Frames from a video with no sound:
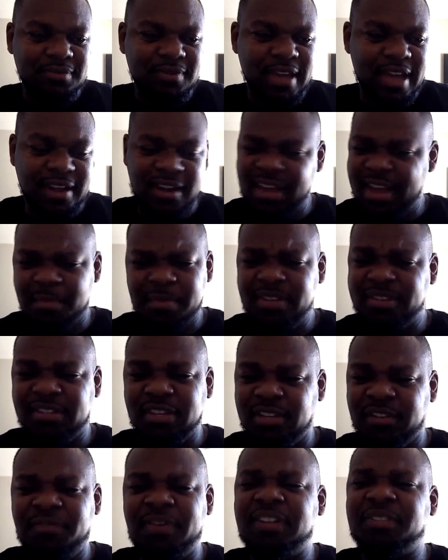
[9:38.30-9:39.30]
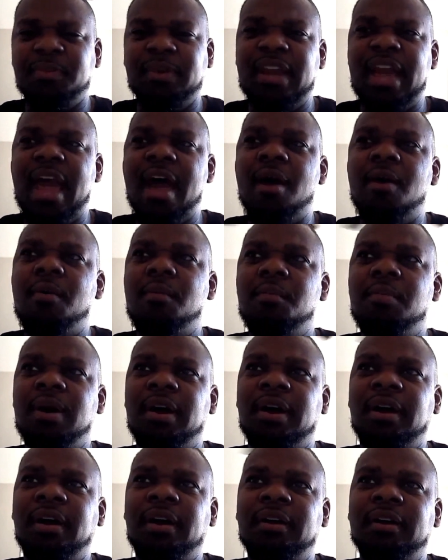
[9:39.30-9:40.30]
and I mean, it still affects me now.
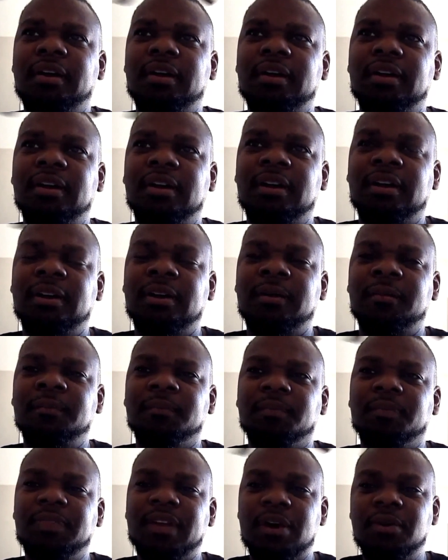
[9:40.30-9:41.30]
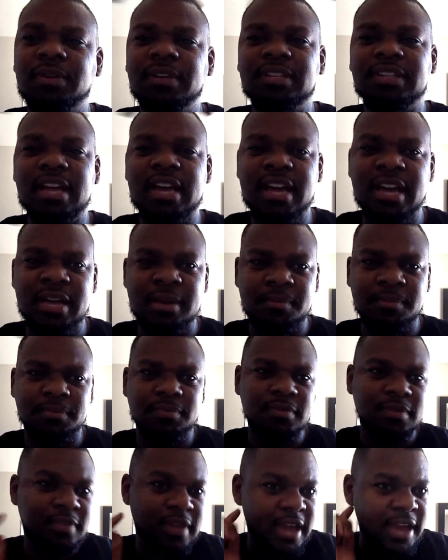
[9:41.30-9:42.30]
But the only time
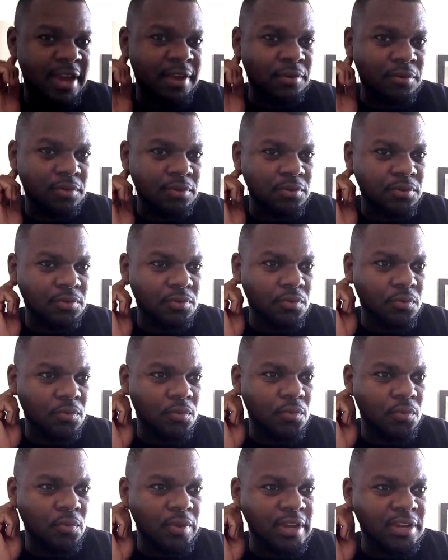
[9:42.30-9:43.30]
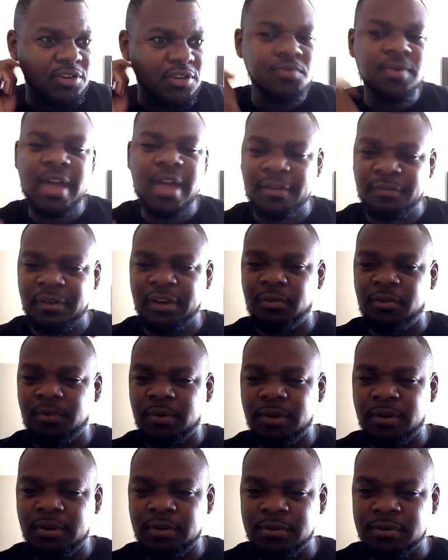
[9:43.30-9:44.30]
that we do have any
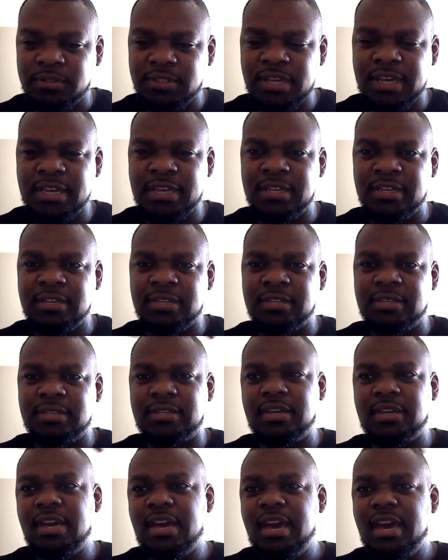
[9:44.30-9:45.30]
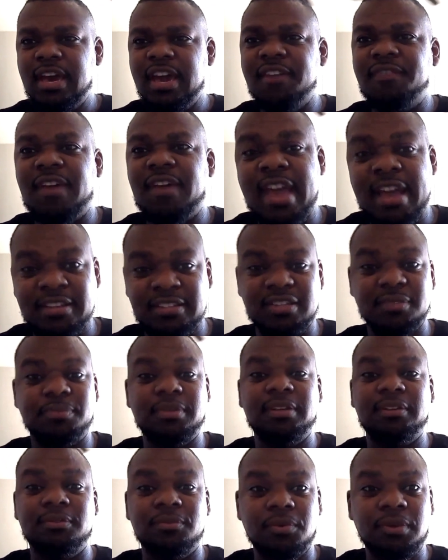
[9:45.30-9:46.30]
words is if it has
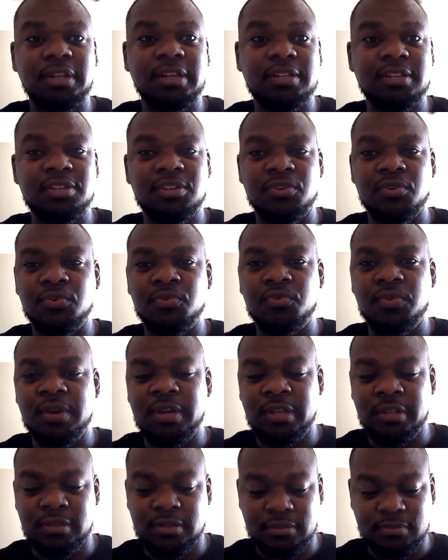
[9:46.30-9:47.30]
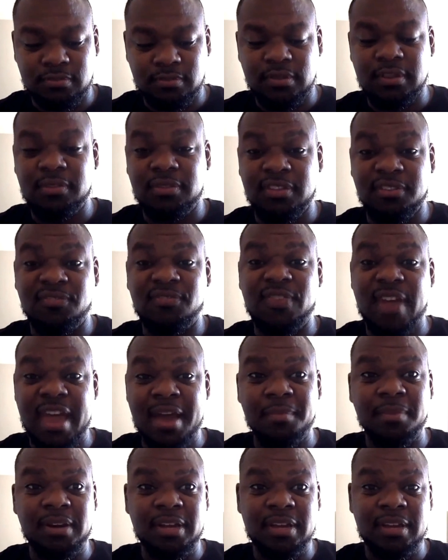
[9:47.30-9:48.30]
something really to do with the
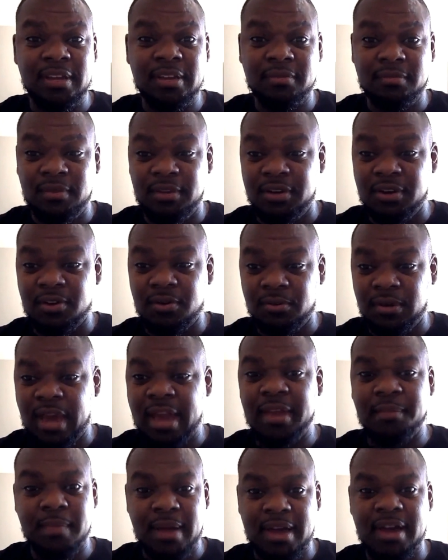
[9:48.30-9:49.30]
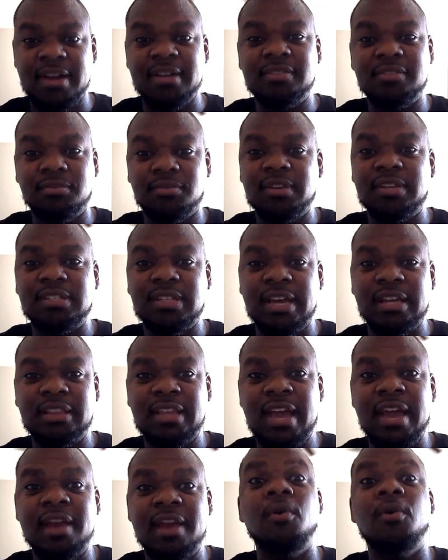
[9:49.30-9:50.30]
family, you know, like my aunts or things like
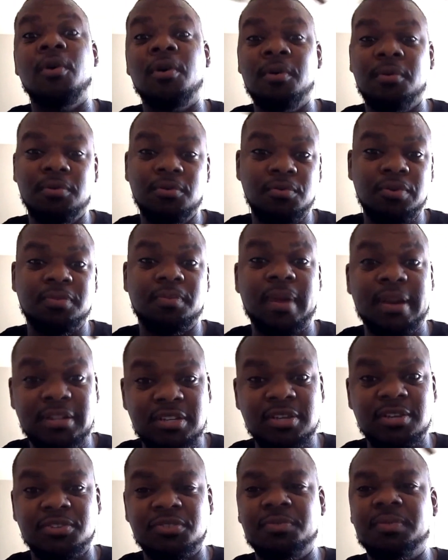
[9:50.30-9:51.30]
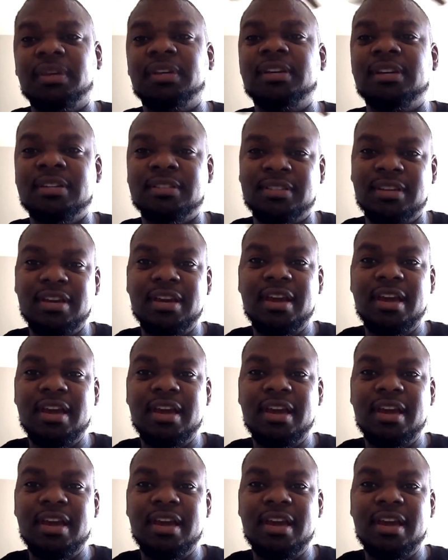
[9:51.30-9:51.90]
that, or with my children, because